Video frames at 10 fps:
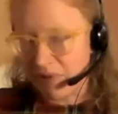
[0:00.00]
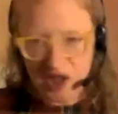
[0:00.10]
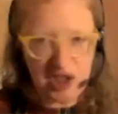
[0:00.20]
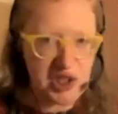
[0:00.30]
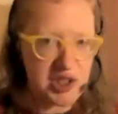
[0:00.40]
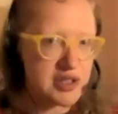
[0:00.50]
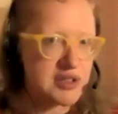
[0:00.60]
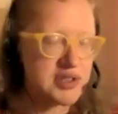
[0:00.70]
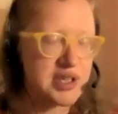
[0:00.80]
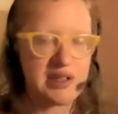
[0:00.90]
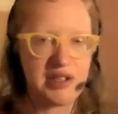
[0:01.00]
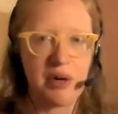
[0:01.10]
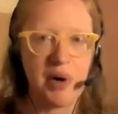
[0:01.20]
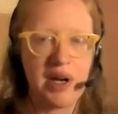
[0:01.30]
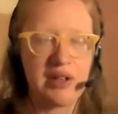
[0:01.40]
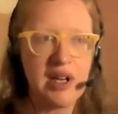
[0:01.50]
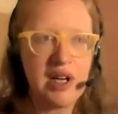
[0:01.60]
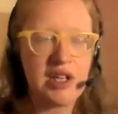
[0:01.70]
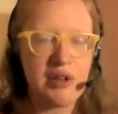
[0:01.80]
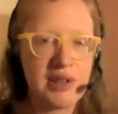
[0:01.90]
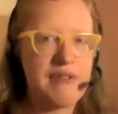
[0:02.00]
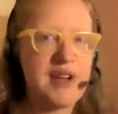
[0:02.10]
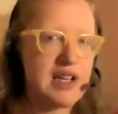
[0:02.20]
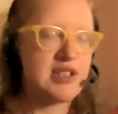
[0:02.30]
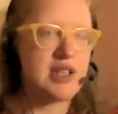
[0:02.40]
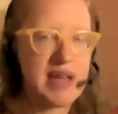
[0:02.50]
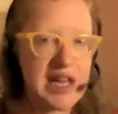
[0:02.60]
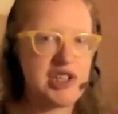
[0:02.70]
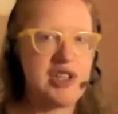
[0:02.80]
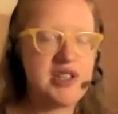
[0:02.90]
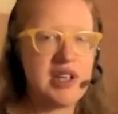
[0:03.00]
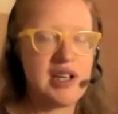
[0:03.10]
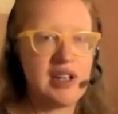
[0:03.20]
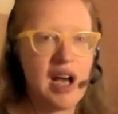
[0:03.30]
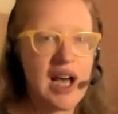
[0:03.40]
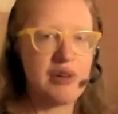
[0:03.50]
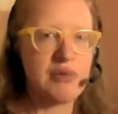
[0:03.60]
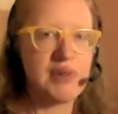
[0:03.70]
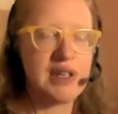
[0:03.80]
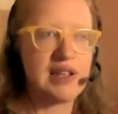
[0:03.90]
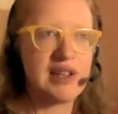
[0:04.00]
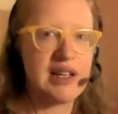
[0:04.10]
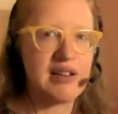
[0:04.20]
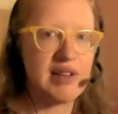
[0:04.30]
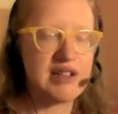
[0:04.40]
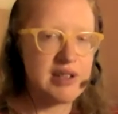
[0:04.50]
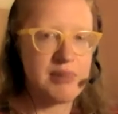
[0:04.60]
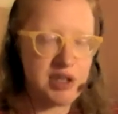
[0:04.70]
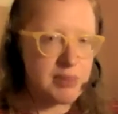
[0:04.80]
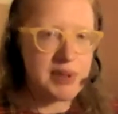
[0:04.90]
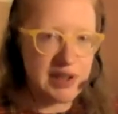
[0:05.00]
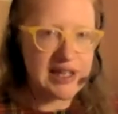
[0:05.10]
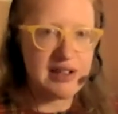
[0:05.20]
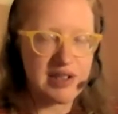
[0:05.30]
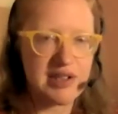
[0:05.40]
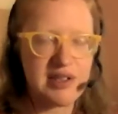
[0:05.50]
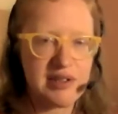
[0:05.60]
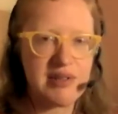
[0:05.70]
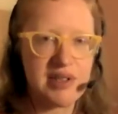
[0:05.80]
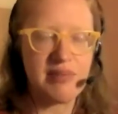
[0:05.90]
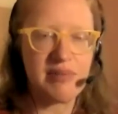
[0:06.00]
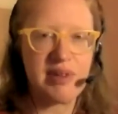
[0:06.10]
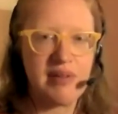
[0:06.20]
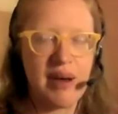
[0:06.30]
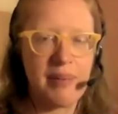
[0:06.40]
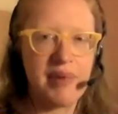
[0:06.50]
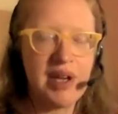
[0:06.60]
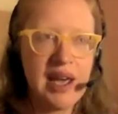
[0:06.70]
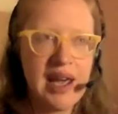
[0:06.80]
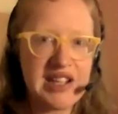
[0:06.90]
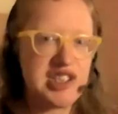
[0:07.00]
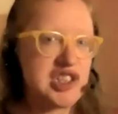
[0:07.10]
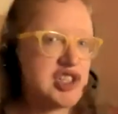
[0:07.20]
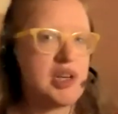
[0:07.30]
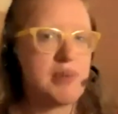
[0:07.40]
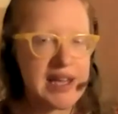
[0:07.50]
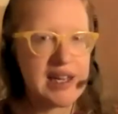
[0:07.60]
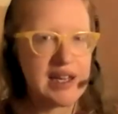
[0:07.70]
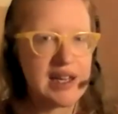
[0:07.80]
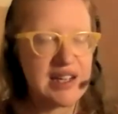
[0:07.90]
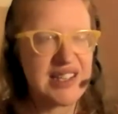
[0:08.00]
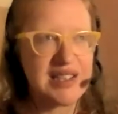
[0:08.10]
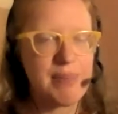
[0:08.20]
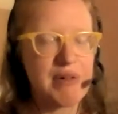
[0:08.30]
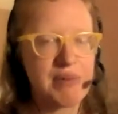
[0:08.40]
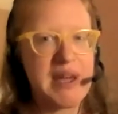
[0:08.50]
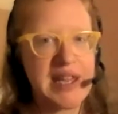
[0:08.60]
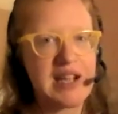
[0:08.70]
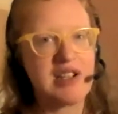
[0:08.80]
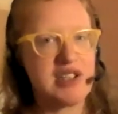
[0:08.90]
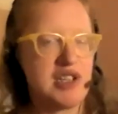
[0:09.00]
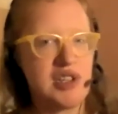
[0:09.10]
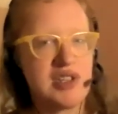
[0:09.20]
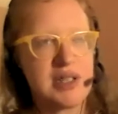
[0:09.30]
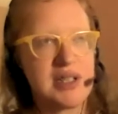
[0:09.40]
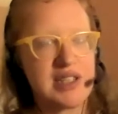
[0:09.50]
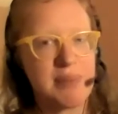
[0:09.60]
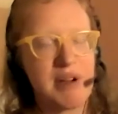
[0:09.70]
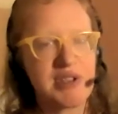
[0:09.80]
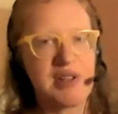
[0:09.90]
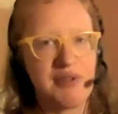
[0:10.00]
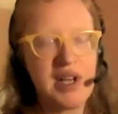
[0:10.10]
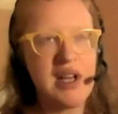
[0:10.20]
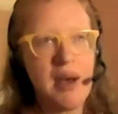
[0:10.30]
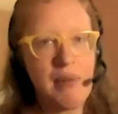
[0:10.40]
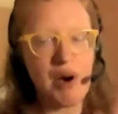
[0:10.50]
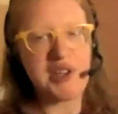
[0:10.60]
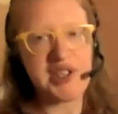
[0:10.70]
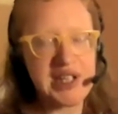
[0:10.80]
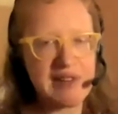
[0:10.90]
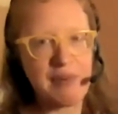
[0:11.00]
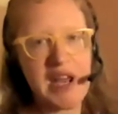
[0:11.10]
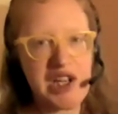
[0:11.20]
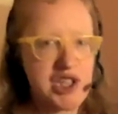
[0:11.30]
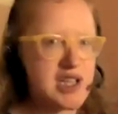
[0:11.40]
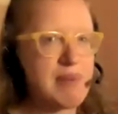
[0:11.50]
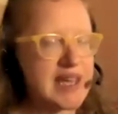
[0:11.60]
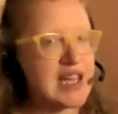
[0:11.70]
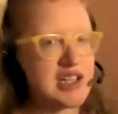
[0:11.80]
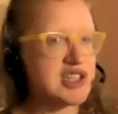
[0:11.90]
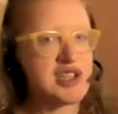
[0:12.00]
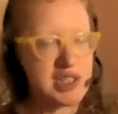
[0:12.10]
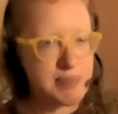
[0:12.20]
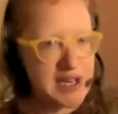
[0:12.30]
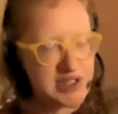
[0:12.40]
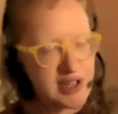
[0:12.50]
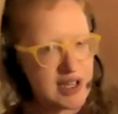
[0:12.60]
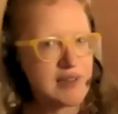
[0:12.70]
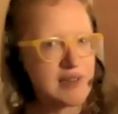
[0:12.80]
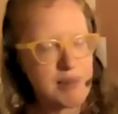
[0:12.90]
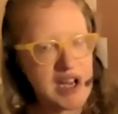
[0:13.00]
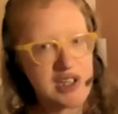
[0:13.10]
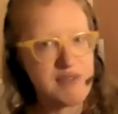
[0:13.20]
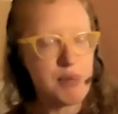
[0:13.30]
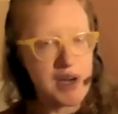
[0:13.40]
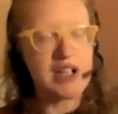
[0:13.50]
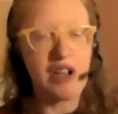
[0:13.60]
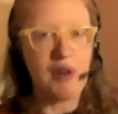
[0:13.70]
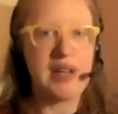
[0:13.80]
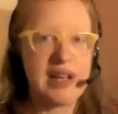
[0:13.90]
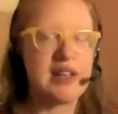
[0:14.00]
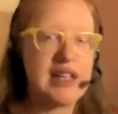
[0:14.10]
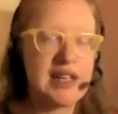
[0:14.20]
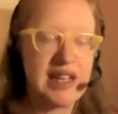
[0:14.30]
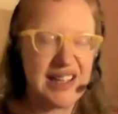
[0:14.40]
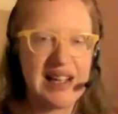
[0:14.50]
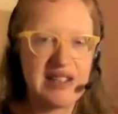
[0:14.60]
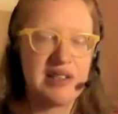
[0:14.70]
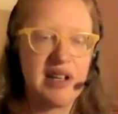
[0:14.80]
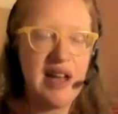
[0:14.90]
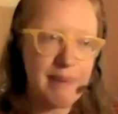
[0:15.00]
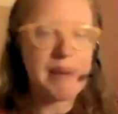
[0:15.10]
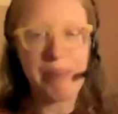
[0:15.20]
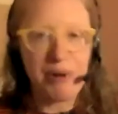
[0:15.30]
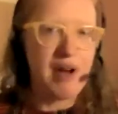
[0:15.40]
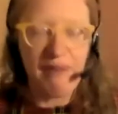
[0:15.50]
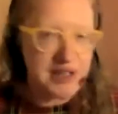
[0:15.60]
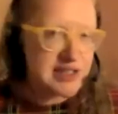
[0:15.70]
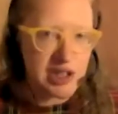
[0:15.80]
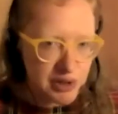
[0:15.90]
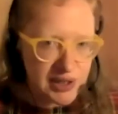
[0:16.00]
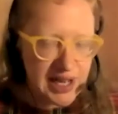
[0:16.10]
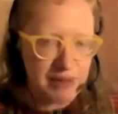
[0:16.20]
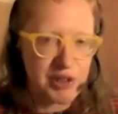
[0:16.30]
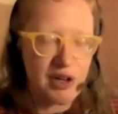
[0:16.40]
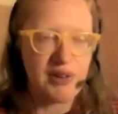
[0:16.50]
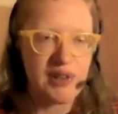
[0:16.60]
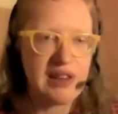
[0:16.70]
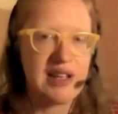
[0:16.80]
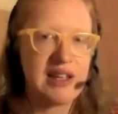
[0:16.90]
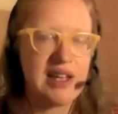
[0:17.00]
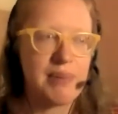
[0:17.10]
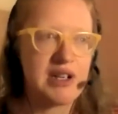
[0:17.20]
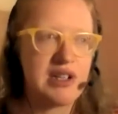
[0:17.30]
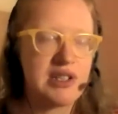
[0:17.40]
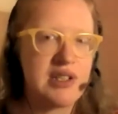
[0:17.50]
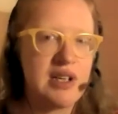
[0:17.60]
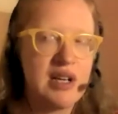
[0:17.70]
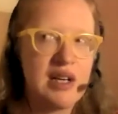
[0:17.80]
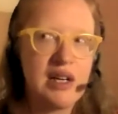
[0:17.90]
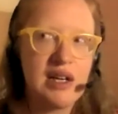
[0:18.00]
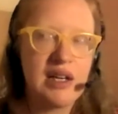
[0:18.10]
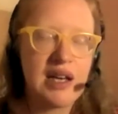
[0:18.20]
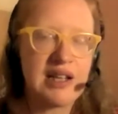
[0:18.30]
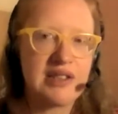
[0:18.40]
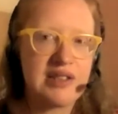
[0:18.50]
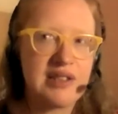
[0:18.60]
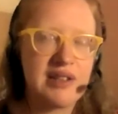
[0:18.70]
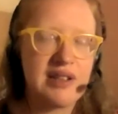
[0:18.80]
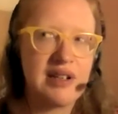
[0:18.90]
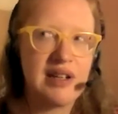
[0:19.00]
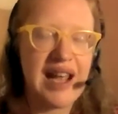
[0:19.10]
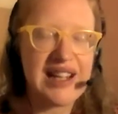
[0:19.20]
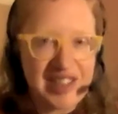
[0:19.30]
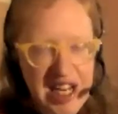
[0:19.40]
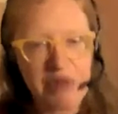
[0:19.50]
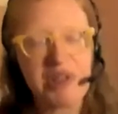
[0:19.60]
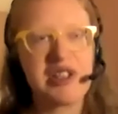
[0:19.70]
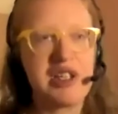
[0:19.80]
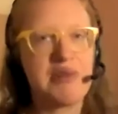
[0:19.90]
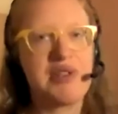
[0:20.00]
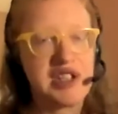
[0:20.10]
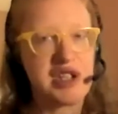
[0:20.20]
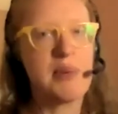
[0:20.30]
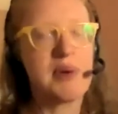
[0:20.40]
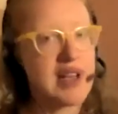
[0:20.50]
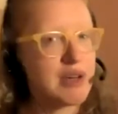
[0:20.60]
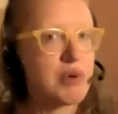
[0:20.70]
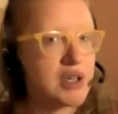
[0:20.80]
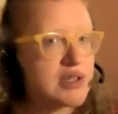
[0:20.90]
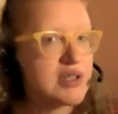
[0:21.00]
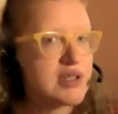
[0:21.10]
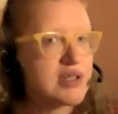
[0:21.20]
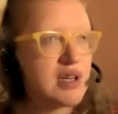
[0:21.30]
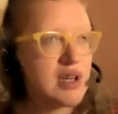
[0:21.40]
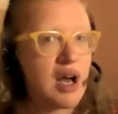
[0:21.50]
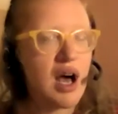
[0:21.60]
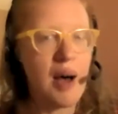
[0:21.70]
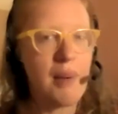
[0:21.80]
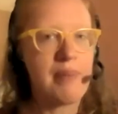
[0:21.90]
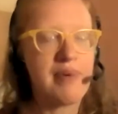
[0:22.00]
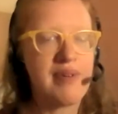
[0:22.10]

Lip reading: decisions and so on, you're giving it some agency that I don't really think, like some human likeness. It's decision making. It's about making decisions. It's about sort of processing information and making decisions based on that information. If you want to call that thinking, and people obviously shorthand will call that thinking, but it's dangerous to use these human-like words. In